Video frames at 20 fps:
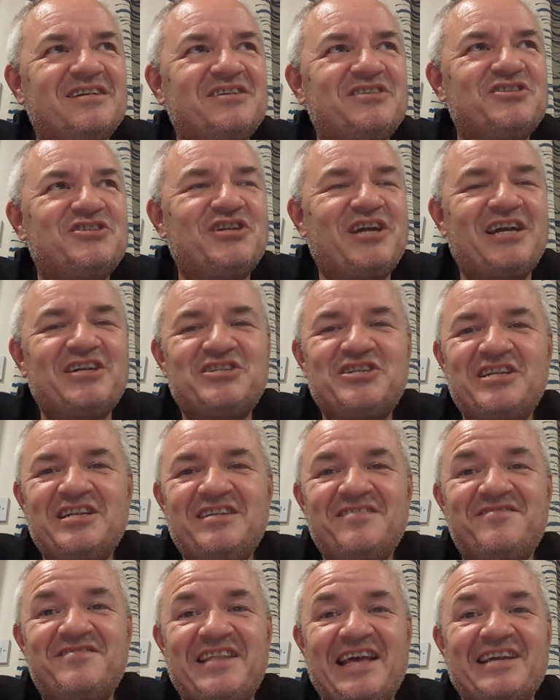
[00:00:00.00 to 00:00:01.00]
she actually
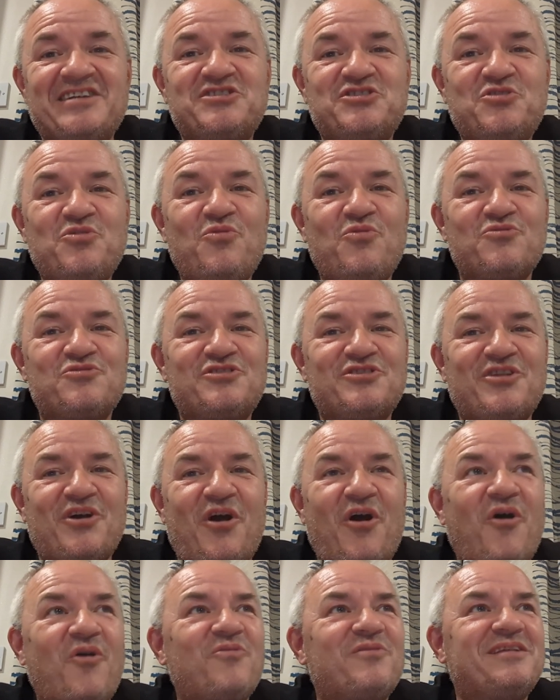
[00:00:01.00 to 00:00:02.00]
lived next door to the
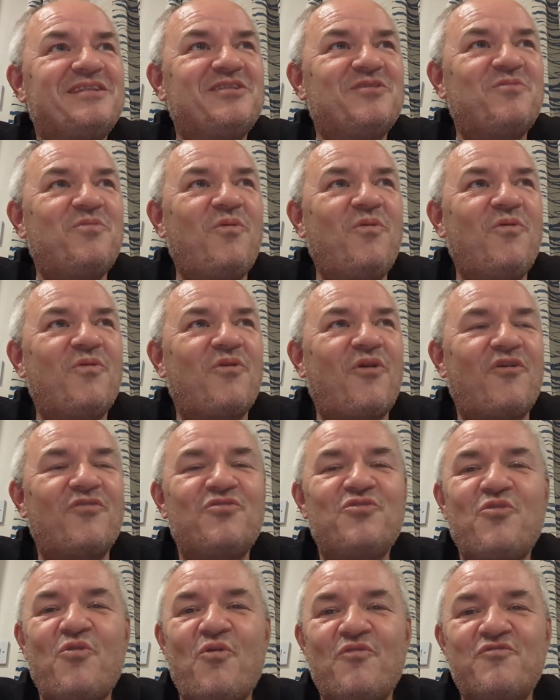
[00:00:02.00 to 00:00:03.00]
Hole in the Wall
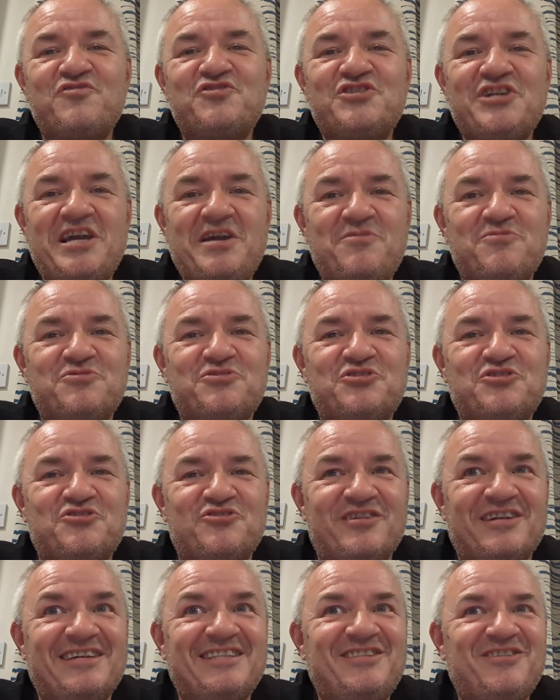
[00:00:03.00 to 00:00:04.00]
on North Sherwood
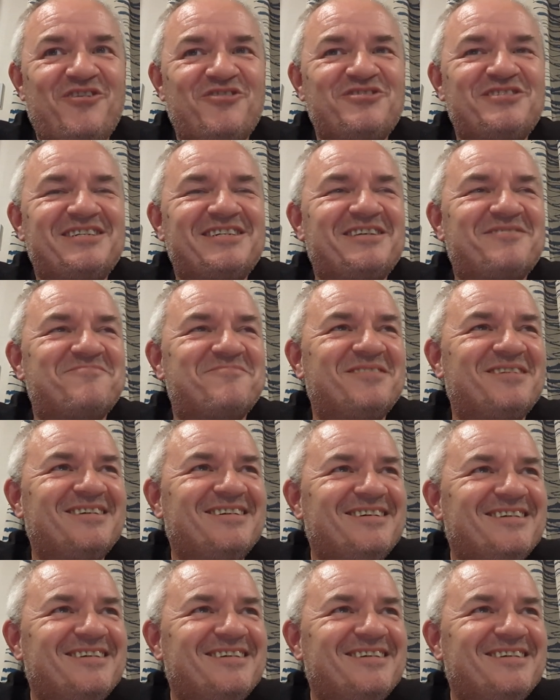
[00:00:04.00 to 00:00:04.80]
Street in Nottingham.